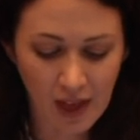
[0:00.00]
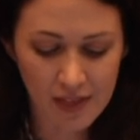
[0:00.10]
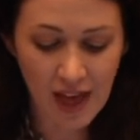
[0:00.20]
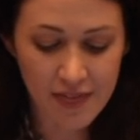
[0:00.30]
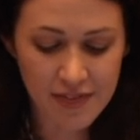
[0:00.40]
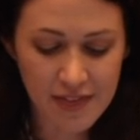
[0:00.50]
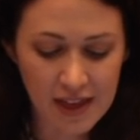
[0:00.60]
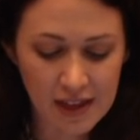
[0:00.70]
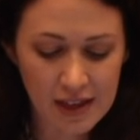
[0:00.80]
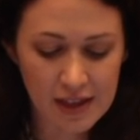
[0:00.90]
The other
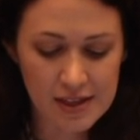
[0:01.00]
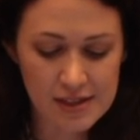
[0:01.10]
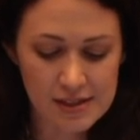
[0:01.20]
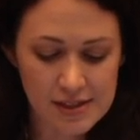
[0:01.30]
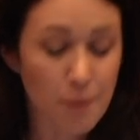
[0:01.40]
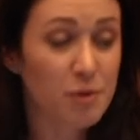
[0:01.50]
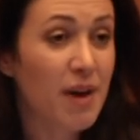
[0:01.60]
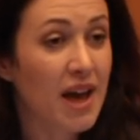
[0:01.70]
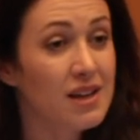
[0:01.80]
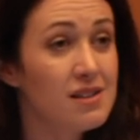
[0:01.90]
thing is salmon
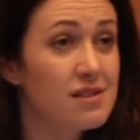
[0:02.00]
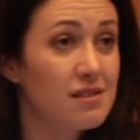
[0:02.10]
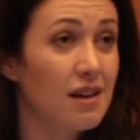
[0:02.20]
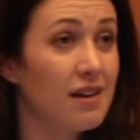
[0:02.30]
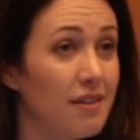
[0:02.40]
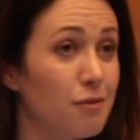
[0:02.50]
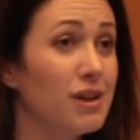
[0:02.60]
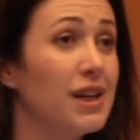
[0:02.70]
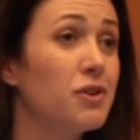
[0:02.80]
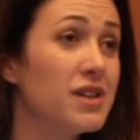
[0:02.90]
patties, another
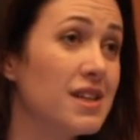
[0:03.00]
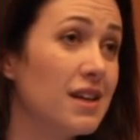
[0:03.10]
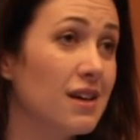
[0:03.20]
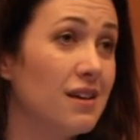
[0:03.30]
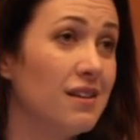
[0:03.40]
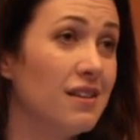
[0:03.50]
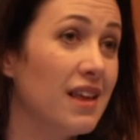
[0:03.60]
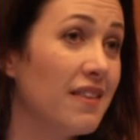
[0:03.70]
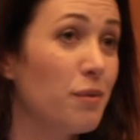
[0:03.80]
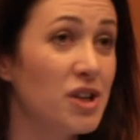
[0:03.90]
really good dinner
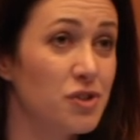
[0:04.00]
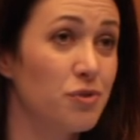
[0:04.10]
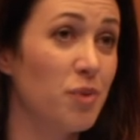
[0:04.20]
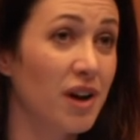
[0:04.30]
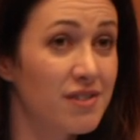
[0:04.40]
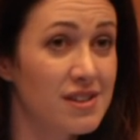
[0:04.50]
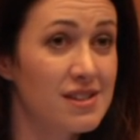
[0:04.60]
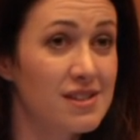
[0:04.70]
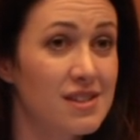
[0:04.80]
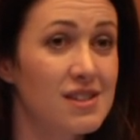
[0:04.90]
thing that we do for
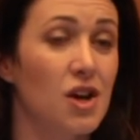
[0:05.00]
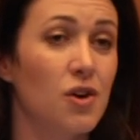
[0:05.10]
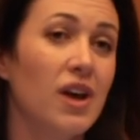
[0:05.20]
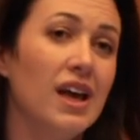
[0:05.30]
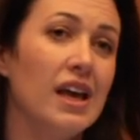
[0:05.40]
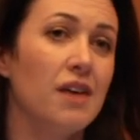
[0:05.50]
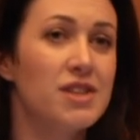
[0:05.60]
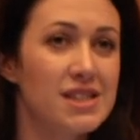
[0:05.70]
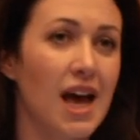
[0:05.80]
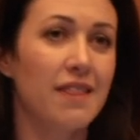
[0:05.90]
breakfasts. So if
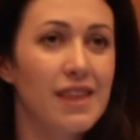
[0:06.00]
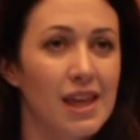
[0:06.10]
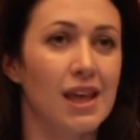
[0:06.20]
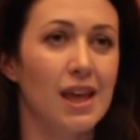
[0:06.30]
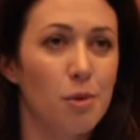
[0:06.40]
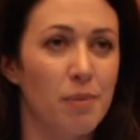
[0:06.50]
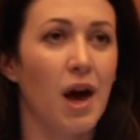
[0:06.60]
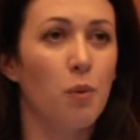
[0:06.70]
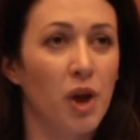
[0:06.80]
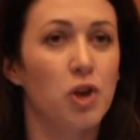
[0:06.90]
you start thinking
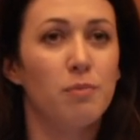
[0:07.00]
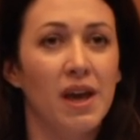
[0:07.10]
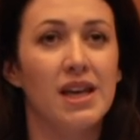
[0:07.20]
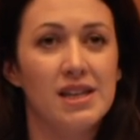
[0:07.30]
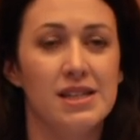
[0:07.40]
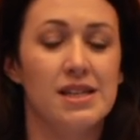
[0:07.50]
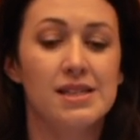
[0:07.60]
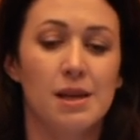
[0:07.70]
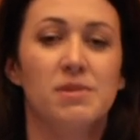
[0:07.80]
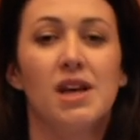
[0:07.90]
about when you're making dinner,
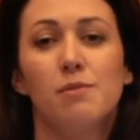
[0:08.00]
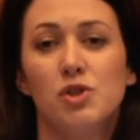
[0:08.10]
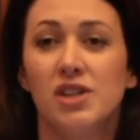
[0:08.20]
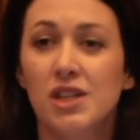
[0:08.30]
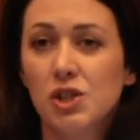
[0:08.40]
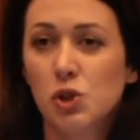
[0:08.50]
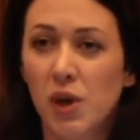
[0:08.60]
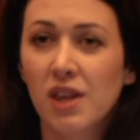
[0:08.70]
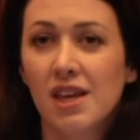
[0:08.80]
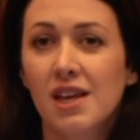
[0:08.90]
sometimes you need to
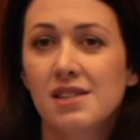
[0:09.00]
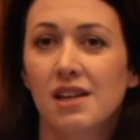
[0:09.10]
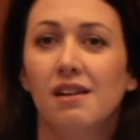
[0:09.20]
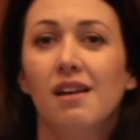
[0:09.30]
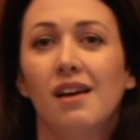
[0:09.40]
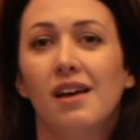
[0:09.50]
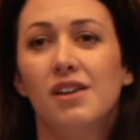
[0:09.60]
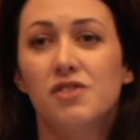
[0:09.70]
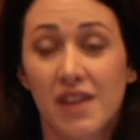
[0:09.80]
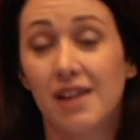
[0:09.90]
tweak things and
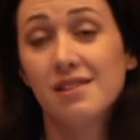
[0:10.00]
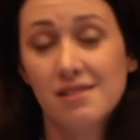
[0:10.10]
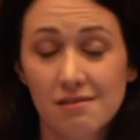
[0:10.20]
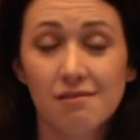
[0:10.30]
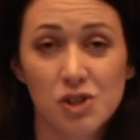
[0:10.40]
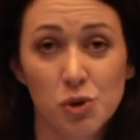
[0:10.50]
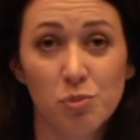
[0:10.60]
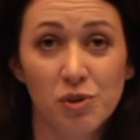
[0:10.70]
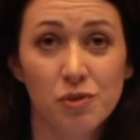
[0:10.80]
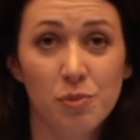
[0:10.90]
so that it's
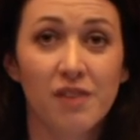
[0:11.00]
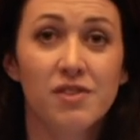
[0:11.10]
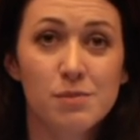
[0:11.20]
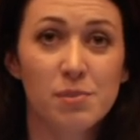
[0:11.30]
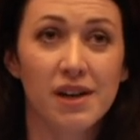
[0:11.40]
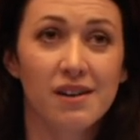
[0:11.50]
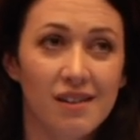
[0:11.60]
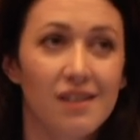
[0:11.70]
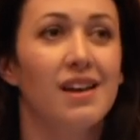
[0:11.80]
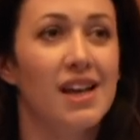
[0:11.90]
doable for breakfast, but
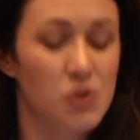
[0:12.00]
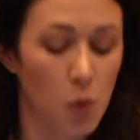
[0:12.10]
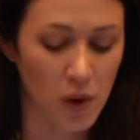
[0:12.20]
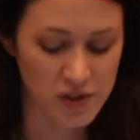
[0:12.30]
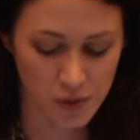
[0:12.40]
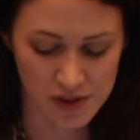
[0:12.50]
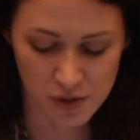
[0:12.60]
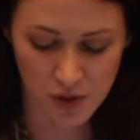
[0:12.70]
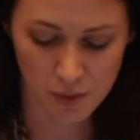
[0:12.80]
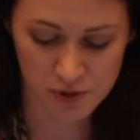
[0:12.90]
it's always, always a
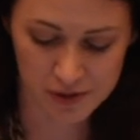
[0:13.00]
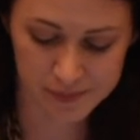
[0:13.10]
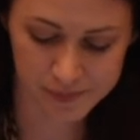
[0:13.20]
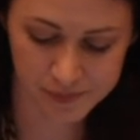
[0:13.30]
good option.